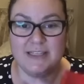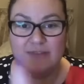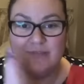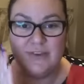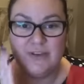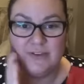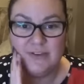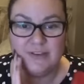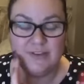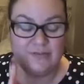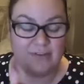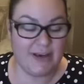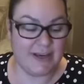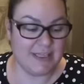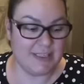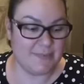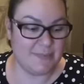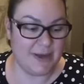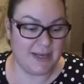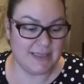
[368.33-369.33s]
I've used the
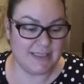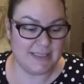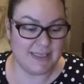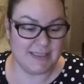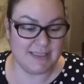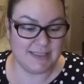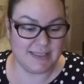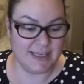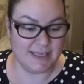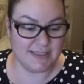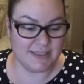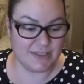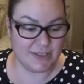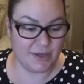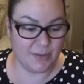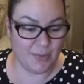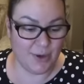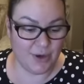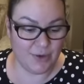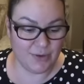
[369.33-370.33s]
face mask. It's
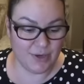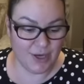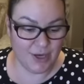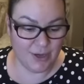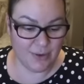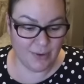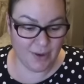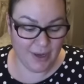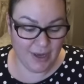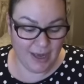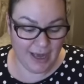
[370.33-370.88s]
Skimono.